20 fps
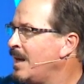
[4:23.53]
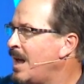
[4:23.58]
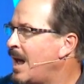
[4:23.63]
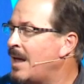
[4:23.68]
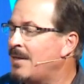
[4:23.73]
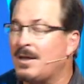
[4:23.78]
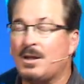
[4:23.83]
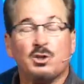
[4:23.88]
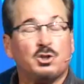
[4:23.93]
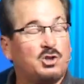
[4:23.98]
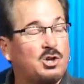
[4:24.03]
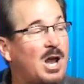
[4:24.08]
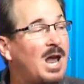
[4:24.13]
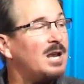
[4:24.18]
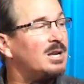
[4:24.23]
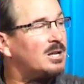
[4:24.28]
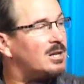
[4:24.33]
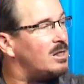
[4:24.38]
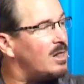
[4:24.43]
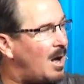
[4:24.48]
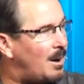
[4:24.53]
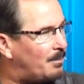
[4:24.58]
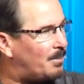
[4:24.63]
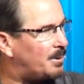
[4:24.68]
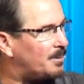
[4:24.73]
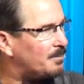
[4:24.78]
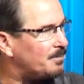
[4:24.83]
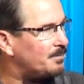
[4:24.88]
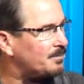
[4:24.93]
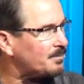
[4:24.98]
And then Jan Klump,
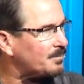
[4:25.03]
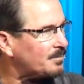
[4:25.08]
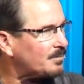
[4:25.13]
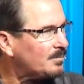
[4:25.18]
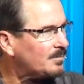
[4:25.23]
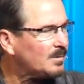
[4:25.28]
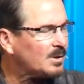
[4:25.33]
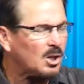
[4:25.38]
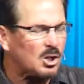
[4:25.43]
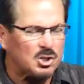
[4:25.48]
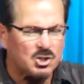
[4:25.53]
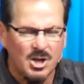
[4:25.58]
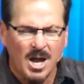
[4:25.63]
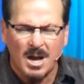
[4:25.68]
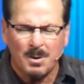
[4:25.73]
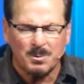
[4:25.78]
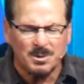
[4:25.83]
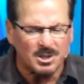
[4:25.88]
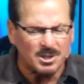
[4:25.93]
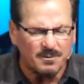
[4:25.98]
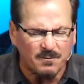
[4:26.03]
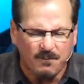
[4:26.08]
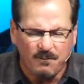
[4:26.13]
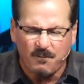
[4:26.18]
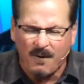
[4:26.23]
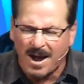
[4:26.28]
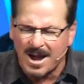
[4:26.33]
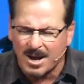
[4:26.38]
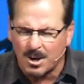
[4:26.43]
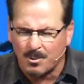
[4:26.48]
Jan was this
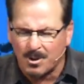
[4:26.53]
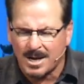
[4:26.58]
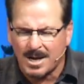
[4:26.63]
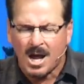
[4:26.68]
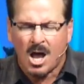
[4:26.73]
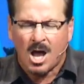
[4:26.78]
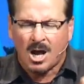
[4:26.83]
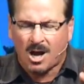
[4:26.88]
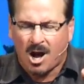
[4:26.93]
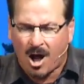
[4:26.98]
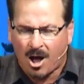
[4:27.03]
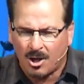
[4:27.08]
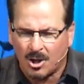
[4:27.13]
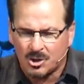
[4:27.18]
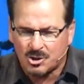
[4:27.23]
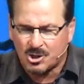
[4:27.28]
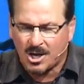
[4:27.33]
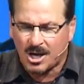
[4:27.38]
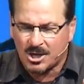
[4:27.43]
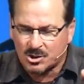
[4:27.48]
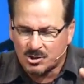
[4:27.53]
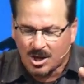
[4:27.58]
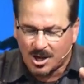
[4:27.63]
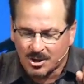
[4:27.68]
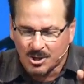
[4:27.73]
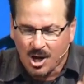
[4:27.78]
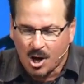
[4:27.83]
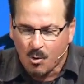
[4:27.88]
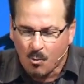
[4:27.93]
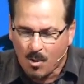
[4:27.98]
fiery college age uh,
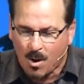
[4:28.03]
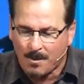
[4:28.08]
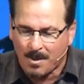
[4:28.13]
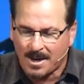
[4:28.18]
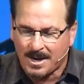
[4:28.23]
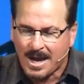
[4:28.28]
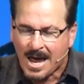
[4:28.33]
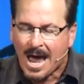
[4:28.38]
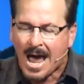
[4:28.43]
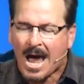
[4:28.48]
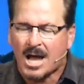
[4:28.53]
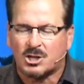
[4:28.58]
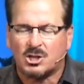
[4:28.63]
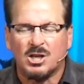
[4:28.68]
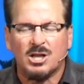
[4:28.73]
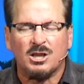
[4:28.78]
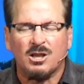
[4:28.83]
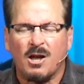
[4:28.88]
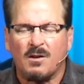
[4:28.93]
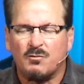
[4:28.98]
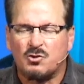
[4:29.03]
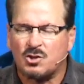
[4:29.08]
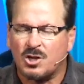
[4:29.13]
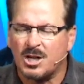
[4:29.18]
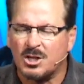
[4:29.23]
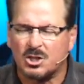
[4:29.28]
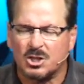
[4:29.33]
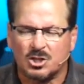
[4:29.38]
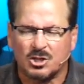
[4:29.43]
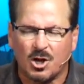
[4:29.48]
young woman, and she loved
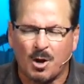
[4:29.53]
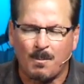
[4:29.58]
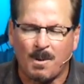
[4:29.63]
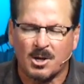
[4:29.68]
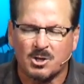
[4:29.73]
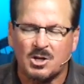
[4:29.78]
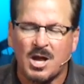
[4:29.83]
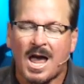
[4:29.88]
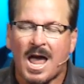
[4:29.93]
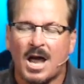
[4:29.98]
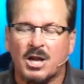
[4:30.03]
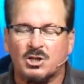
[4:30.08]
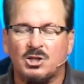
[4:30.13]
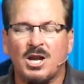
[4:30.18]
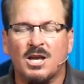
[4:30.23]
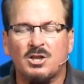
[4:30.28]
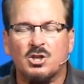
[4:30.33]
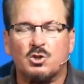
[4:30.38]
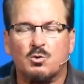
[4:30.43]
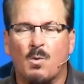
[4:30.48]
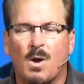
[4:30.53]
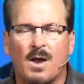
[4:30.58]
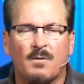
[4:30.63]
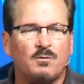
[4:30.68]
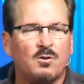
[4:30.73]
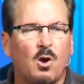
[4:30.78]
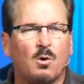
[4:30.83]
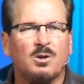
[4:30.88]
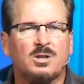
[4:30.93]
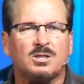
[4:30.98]
Jesus so much. And she had this way of
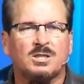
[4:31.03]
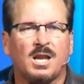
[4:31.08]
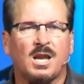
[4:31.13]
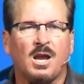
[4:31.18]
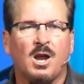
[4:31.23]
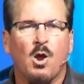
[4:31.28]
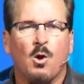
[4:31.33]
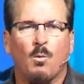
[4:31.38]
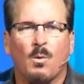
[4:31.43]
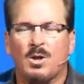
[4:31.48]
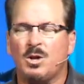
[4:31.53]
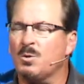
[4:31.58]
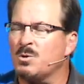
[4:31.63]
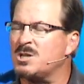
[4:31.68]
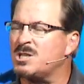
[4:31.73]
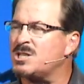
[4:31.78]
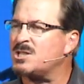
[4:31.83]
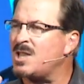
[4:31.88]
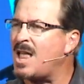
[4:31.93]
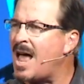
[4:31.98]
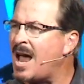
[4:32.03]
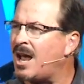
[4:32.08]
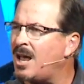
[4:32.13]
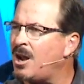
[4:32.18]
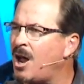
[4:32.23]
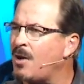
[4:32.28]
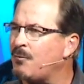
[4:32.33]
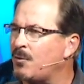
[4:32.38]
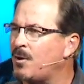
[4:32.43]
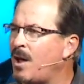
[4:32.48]
noticing when you were slacking
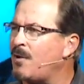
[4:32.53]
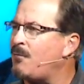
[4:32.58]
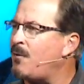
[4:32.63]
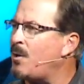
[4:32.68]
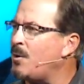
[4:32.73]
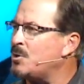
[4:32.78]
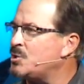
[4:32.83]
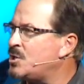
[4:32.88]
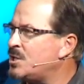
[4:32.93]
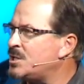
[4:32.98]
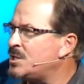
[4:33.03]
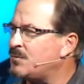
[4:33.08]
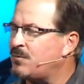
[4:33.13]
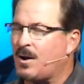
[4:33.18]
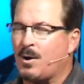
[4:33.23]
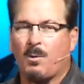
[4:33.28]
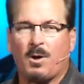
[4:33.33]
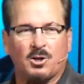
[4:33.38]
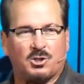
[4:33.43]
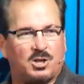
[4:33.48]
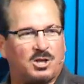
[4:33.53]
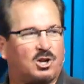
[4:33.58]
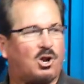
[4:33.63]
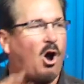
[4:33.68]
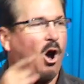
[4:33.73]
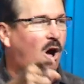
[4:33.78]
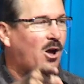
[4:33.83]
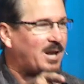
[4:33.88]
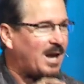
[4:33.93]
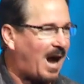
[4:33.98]
off or not following Jesus very well, and she'd
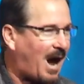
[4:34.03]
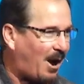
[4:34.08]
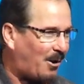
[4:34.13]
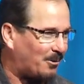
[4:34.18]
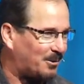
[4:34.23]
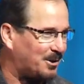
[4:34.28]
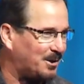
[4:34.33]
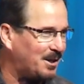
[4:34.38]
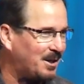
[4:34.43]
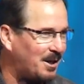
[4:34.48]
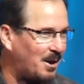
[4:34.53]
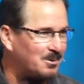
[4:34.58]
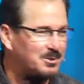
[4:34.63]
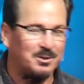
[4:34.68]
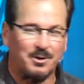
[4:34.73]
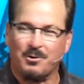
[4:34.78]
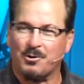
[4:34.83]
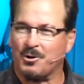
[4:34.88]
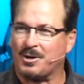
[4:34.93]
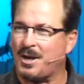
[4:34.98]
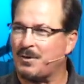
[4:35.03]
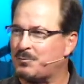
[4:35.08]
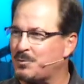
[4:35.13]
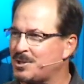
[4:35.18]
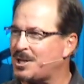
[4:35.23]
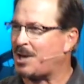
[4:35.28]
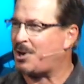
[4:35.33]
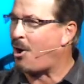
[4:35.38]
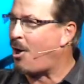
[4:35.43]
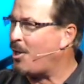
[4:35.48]
call you out. That was her gift, was
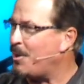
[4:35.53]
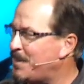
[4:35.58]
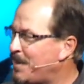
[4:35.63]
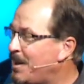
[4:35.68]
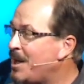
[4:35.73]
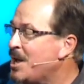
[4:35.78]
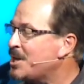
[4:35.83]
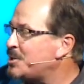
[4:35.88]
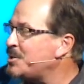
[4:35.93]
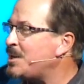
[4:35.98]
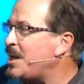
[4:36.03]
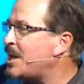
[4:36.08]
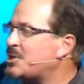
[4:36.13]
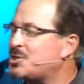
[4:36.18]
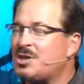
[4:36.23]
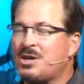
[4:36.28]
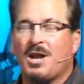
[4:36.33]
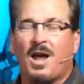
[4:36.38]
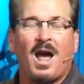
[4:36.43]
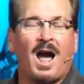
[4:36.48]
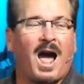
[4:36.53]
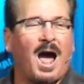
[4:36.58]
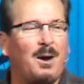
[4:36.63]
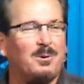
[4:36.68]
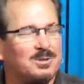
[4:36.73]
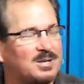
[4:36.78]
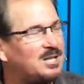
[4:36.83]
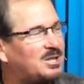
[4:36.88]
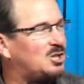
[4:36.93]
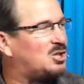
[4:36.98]
like calling people. She, and she, I
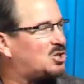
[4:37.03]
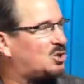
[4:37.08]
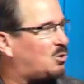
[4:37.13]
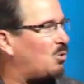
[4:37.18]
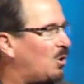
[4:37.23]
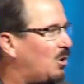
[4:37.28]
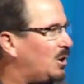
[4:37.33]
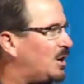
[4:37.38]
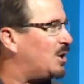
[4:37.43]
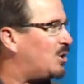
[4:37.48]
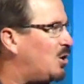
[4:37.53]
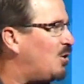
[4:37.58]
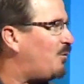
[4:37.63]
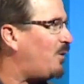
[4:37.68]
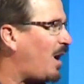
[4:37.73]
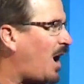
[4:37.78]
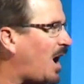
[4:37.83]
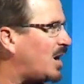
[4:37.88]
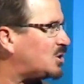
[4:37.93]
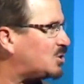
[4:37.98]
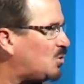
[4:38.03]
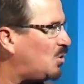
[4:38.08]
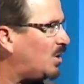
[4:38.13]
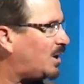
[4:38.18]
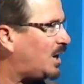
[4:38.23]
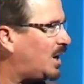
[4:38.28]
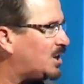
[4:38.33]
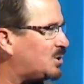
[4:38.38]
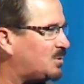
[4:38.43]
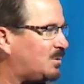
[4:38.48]
was like this squirrely, goofy high school
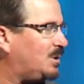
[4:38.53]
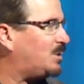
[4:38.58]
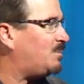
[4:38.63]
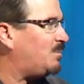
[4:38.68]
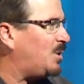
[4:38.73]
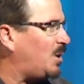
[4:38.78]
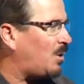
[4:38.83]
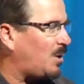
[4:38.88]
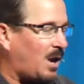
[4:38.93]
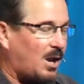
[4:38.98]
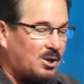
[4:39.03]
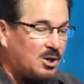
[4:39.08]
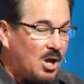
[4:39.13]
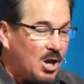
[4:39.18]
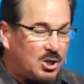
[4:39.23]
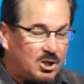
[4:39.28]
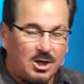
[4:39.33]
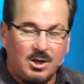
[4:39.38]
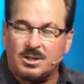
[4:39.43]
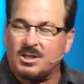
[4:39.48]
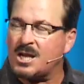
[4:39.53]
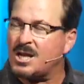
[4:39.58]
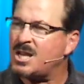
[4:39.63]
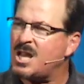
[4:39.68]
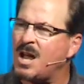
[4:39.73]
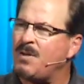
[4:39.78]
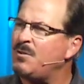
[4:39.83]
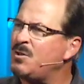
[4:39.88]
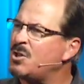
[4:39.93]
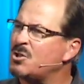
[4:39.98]
kid, you know, and I, she'd say,
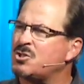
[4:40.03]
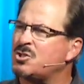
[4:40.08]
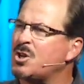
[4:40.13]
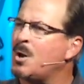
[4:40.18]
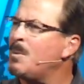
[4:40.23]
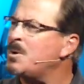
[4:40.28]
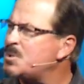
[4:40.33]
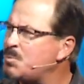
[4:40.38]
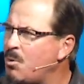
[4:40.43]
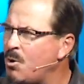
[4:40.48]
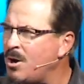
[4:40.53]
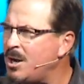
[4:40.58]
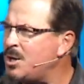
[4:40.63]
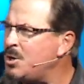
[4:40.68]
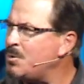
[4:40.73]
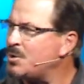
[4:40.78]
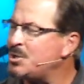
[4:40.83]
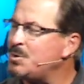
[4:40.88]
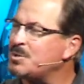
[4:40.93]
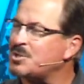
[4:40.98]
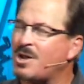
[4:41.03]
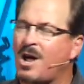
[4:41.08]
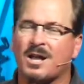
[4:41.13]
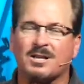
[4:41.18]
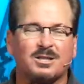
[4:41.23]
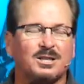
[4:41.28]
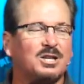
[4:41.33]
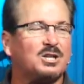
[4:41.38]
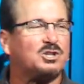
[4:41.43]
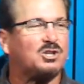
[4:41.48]
Kevin, there's so much more in you. And she was
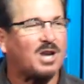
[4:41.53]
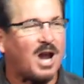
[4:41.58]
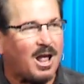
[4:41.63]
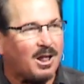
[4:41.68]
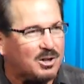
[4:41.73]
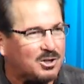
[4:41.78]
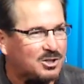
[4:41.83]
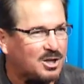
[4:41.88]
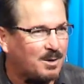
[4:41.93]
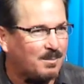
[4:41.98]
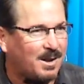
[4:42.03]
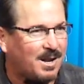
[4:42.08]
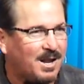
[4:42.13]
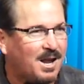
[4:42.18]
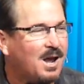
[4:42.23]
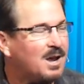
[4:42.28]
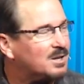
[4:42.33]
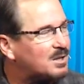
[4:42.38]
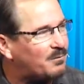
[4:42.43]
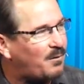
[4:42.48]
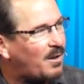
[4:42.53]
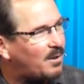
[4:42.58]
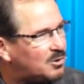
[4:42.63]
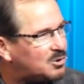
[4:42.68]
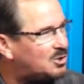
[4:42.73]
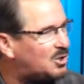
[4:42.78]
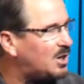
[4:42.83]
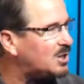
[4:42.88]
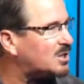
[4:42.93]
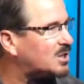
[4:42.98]
constantly challenging me to follow
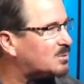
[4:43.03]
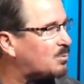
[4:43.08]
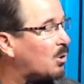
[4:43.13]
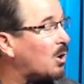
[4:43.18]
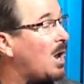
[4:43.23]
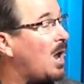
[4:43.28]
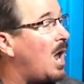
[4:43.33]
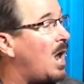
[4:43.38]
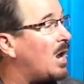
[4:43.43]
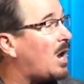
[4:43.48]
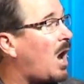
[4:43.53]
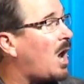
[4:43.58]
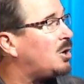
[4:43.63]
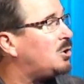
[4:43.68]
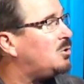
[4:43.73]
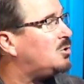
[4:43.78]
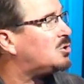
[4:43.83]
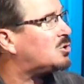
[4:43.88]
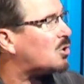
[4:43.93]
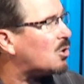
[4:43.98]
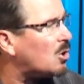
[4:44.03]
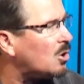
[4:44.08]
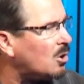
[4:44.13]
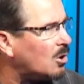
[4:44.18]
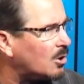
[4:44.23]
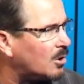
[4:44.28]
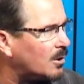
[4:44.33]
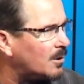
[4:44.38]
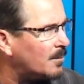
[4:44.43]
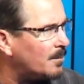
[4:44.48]
Jesus more. And God used
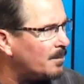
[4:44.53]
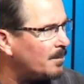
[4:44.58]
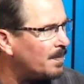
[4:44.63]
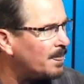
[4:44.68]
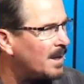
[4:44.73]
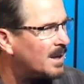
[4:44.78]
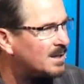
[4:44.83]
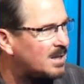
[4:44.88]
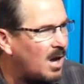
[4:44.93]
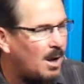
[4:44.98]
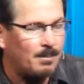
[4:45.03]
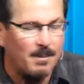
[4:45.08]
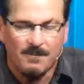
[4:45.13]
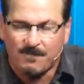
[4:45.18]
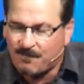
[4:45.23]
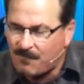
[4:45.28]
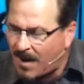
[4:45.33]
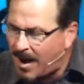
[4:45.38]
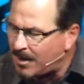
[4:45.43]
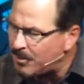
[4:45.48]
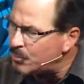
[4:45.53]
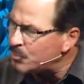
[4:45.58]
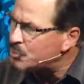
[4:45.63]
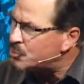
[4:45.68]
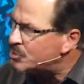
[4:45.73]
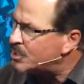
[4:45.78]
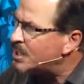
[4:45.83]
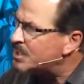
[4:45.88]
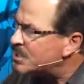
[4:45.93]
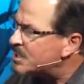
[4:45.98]
her to help me follow
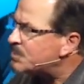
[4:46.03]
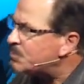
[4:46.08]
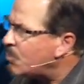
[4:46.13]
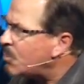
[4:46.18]
Jesus